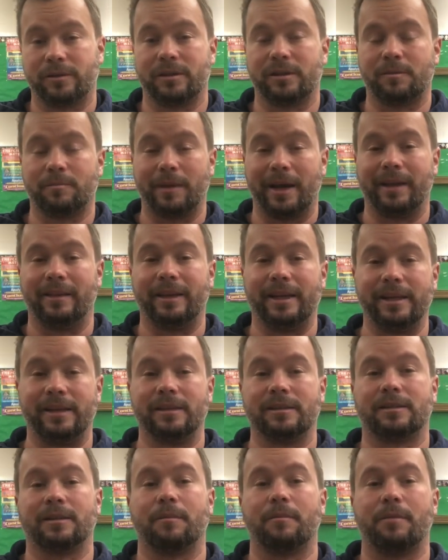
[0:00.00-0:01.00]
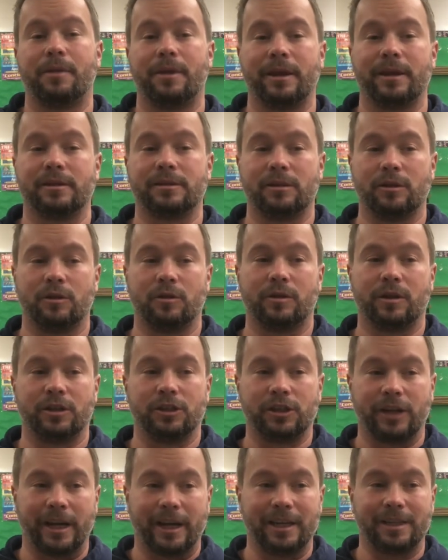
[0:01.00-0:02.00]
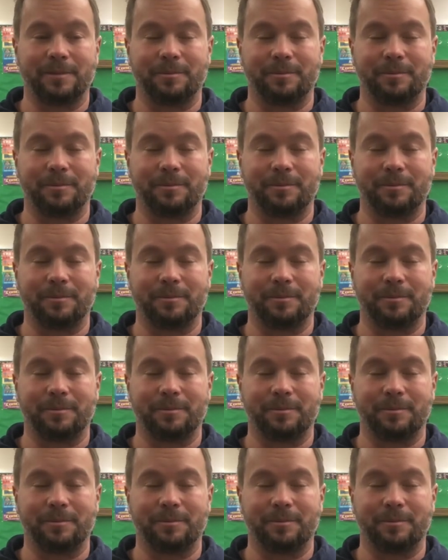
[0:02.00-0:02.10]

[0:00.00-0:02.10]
This may lead to some things that you can change,